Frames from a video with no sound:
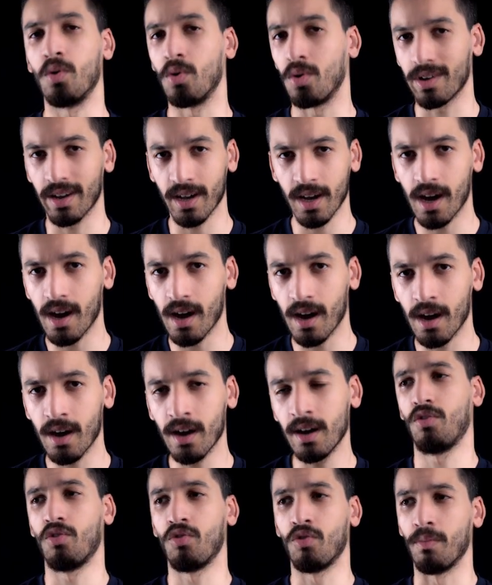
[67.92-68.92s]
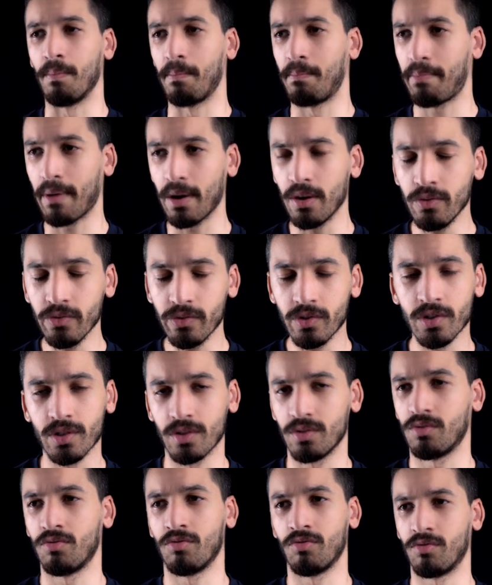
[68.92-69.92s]
or car or
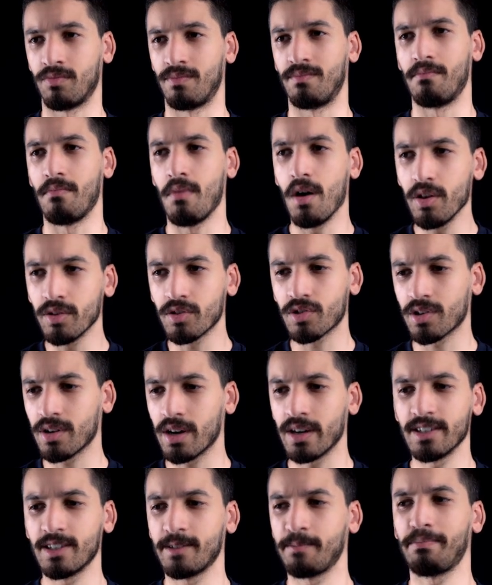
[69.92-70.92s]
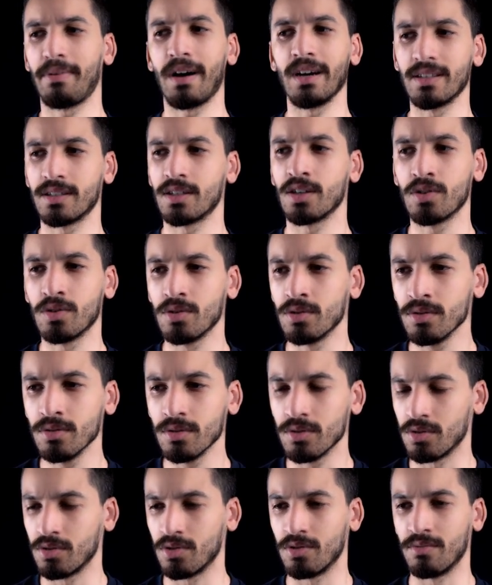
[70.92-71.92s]
boat or motorized bicycle